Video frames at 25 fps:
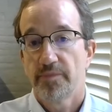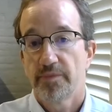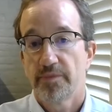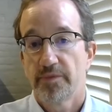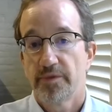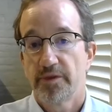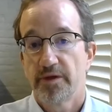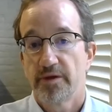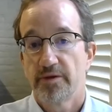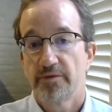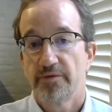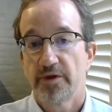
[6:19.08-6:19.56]

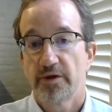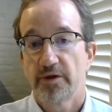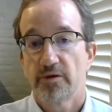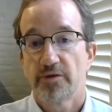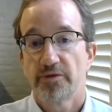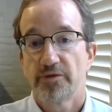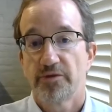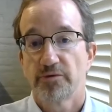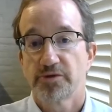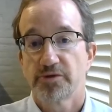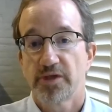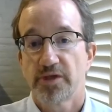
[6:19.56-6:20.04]

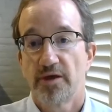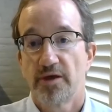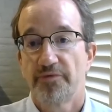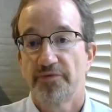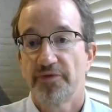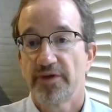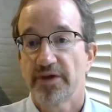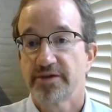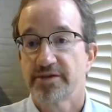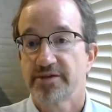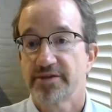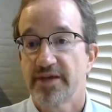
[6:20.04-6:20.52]
There's
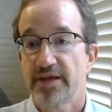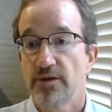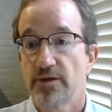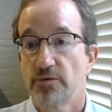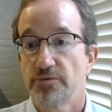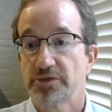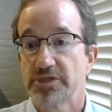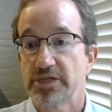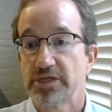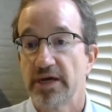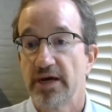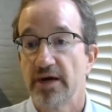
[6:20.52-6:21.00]
things they
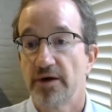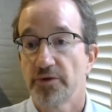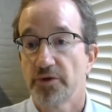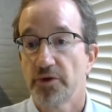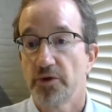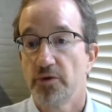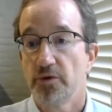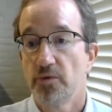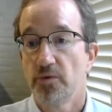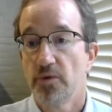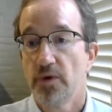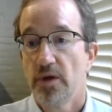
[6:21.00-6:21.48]
don't tell
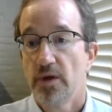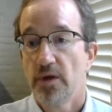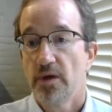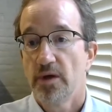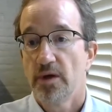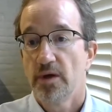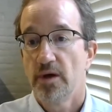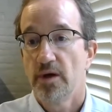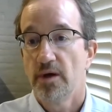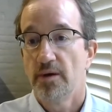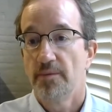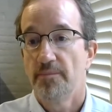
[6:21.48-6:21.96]
you.
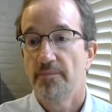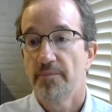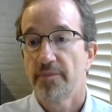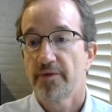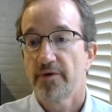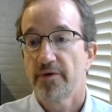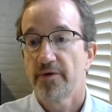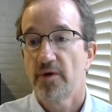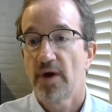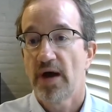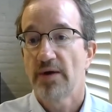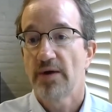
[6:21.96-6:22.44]

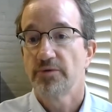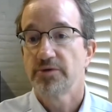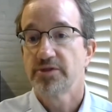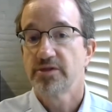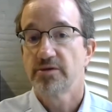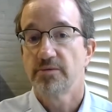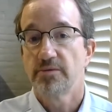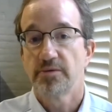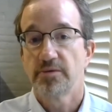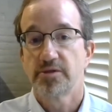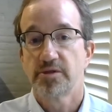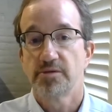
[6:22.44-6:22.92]
So I would
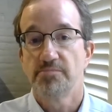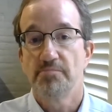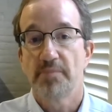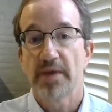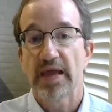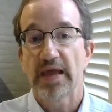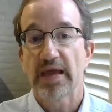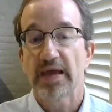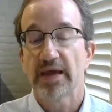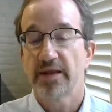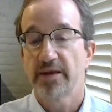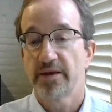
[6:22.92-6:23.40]

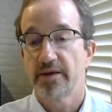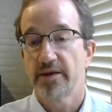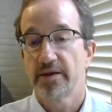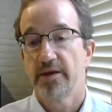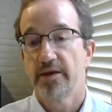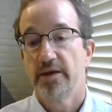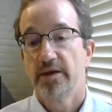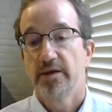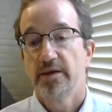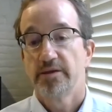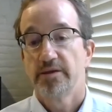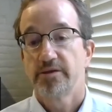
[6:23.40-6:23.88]
demand
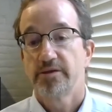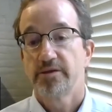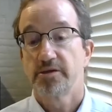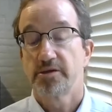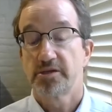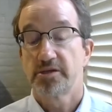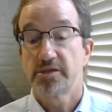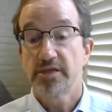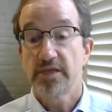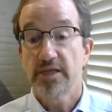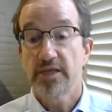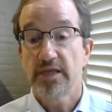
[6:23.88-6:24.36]
to
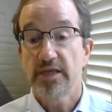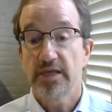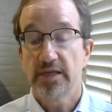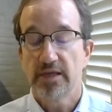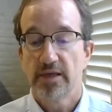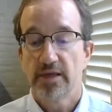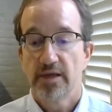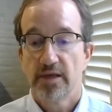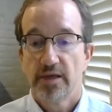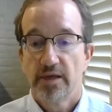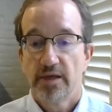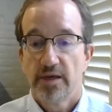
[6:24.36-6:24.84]

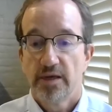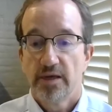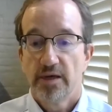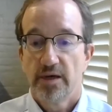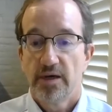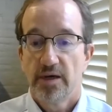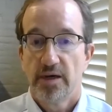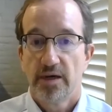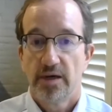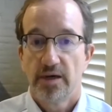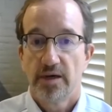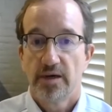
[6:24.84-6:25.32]
see
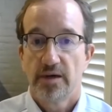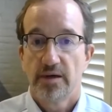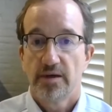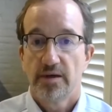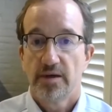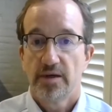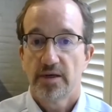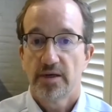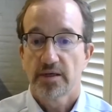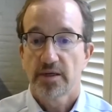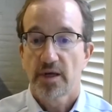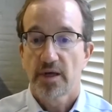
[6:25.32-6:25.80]
a
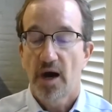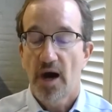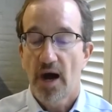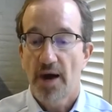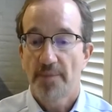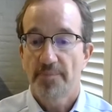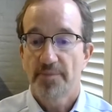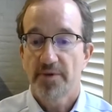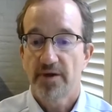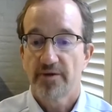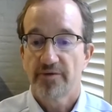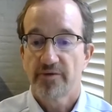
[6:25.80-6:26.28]

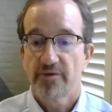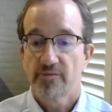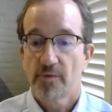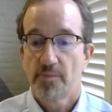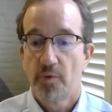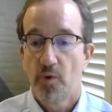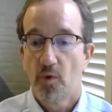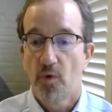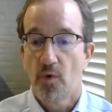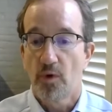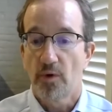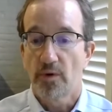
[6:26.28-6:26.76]
copy of the
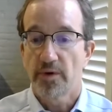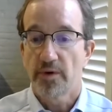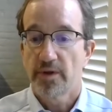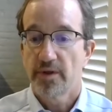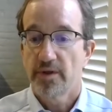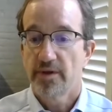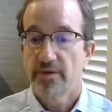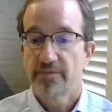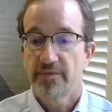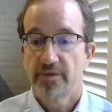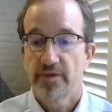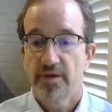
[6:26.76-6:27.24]
report,
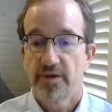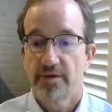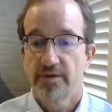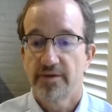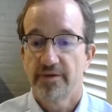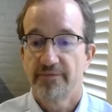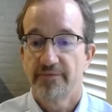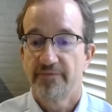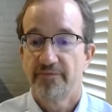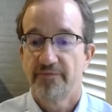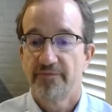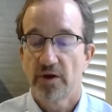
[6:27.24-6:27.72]
at
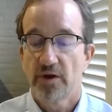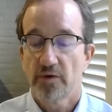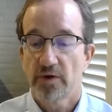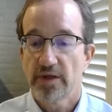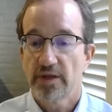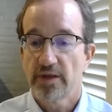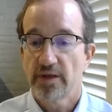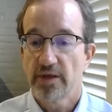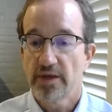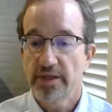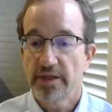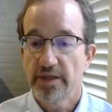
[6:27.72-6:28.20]
the
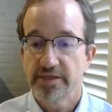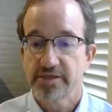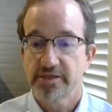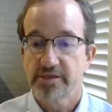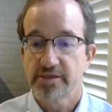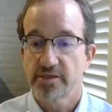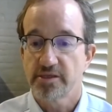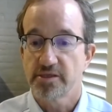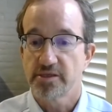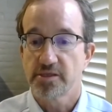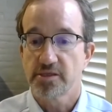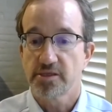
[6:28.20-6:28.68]
very
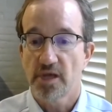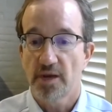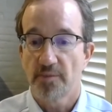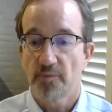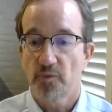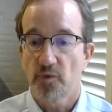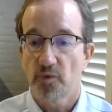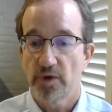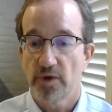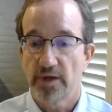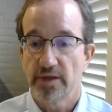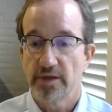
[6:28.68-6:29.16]
least the
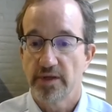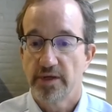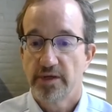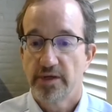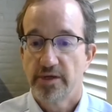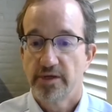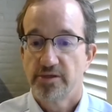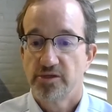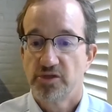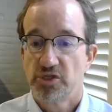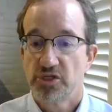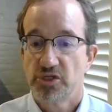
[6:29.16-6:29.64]
summary
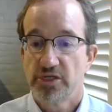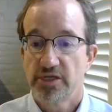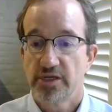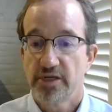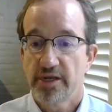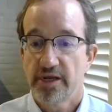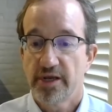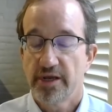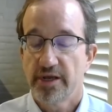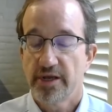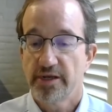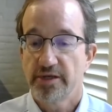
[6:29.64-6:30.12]

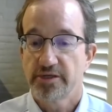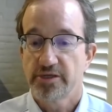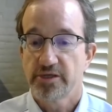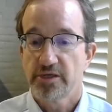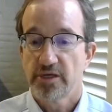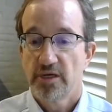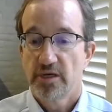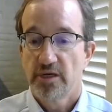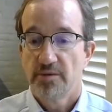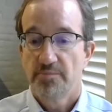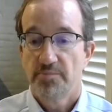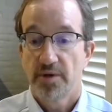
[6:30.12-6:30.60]

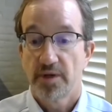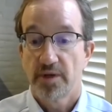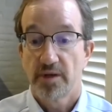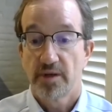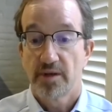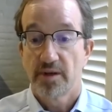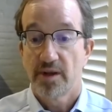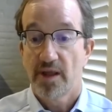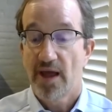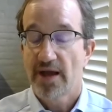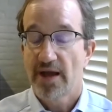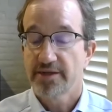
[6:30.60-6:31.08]
G&H,
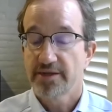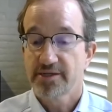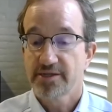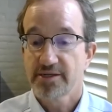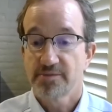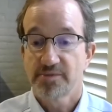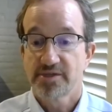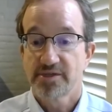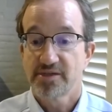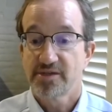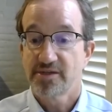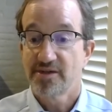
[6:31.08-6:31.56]
but ask
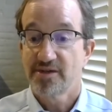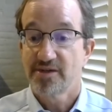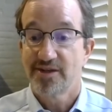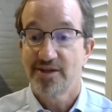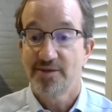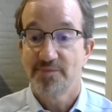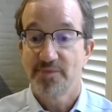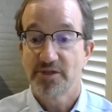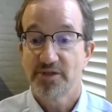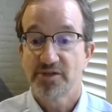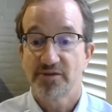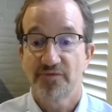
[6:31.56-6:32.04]
them to see an
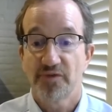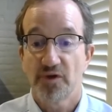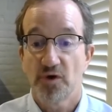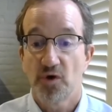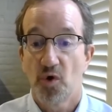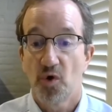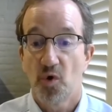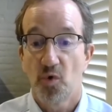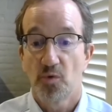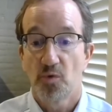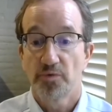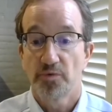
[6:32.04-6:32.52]
image of the
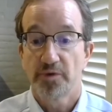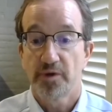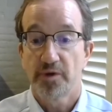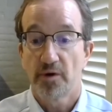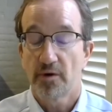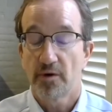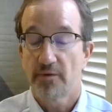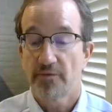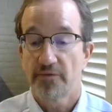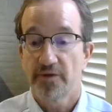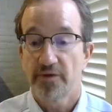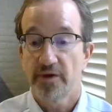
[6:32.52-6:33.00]
whole
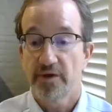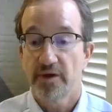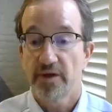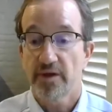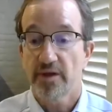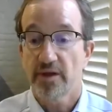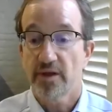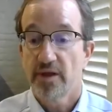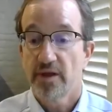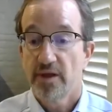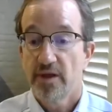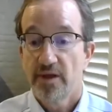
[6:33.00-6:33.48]
darn
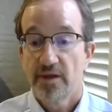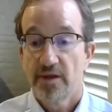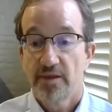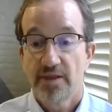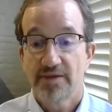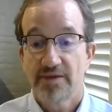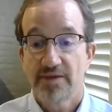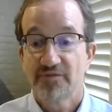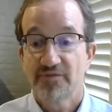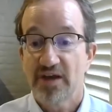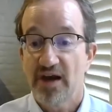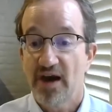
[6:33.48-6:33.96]
thing.
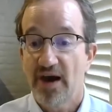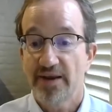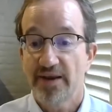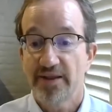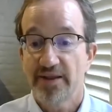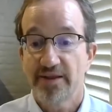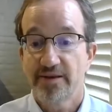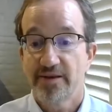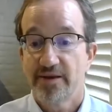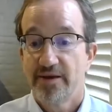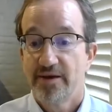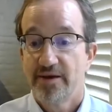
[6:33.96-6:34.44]
They've got
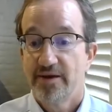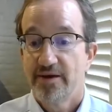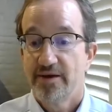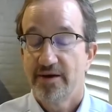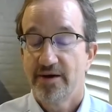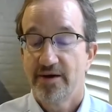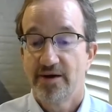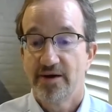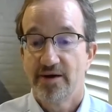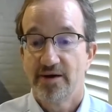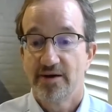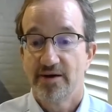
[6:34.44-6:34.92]
it,
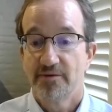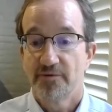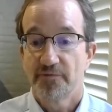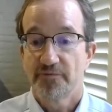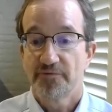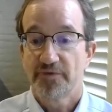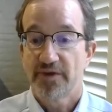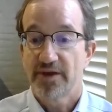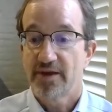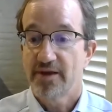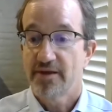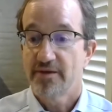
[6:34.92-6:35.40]
or
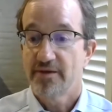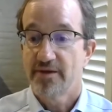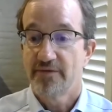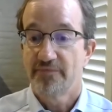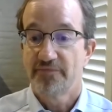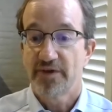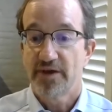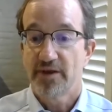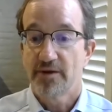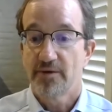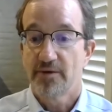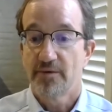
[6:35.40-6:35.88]

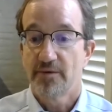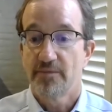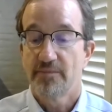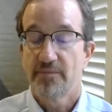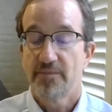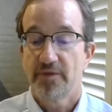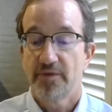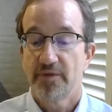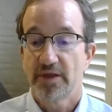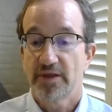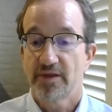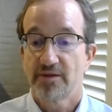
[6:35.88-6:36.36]
if they don't,
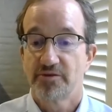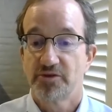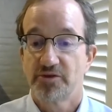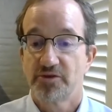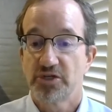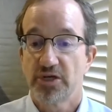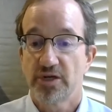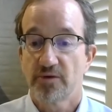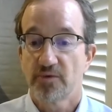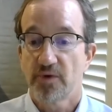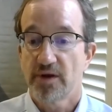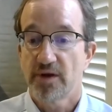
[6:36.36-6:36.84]
they can
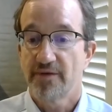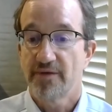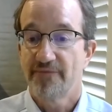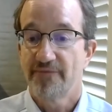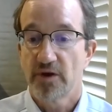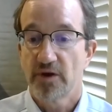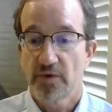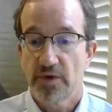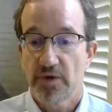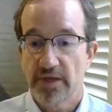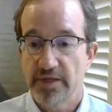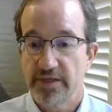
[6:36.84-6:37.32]
generate it
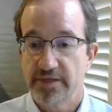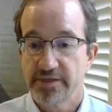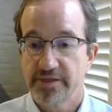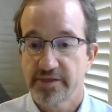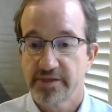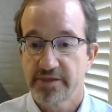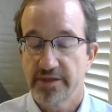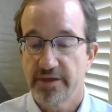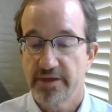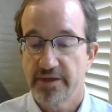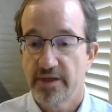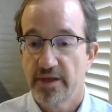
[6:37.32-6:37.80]
very
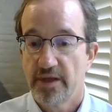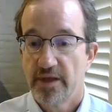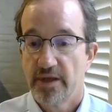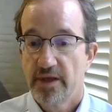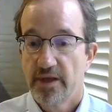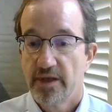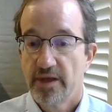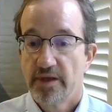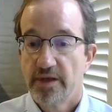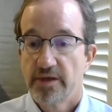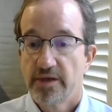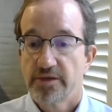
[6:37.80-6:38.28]
easily.
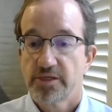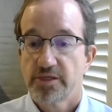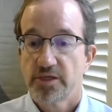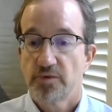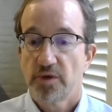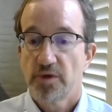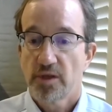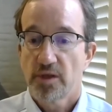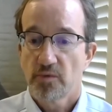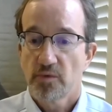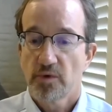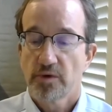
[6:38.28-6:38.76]
So
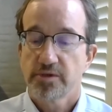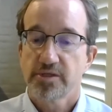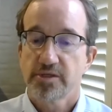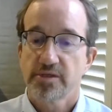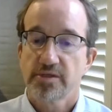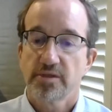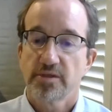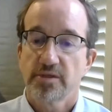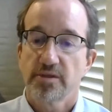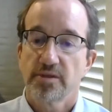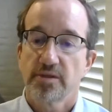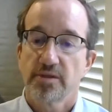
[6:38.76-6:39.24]
in other
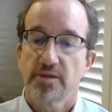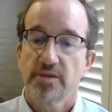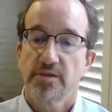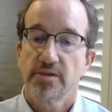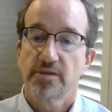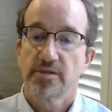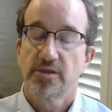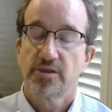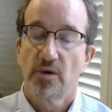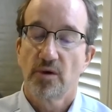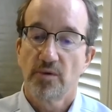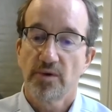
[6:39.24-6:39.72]
words,
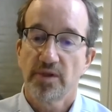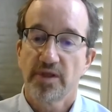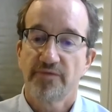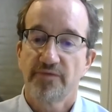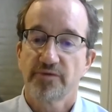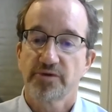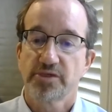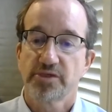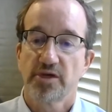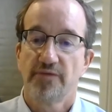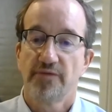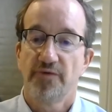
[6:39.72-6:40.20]
don't leave
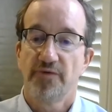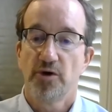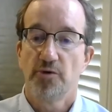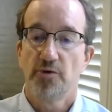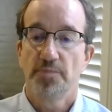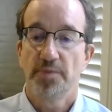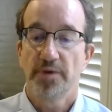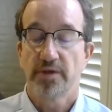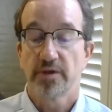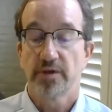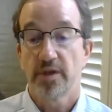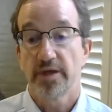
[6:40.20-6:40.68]
yourself
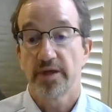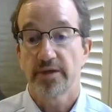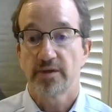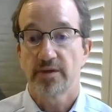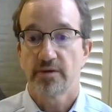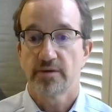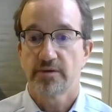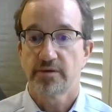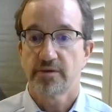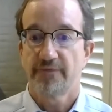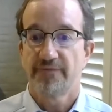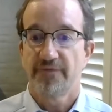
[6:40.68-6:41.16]
open,
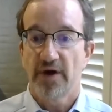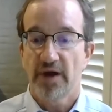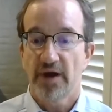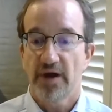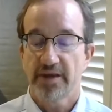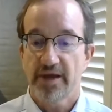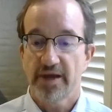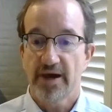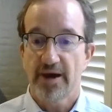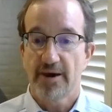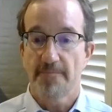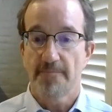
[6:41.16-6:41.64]
to
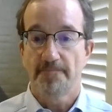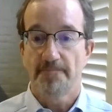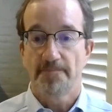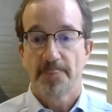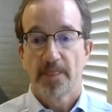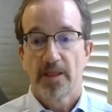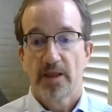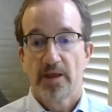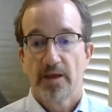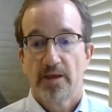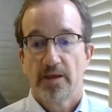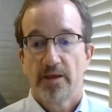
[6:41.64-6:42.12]
find out,
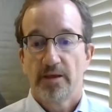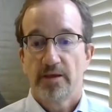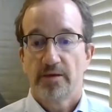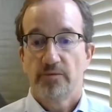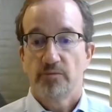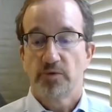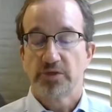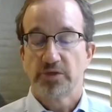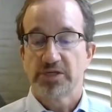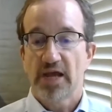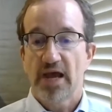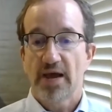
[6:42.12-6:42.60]

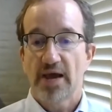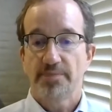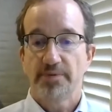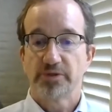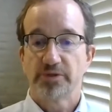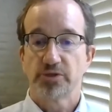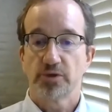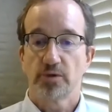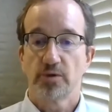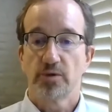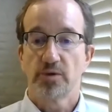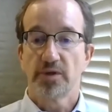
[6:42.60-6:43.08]
which
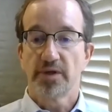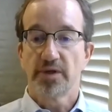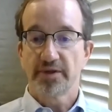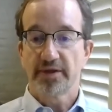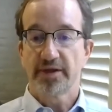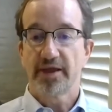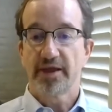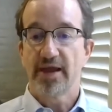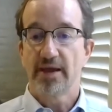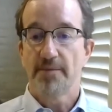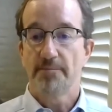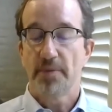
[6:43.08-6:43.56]
happens early in the
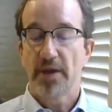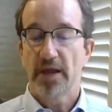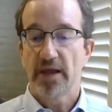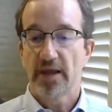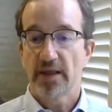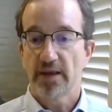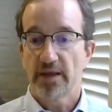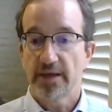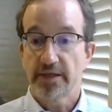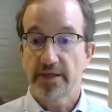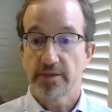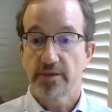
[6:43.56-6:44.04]

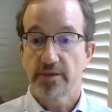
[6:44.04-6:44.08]
campaign,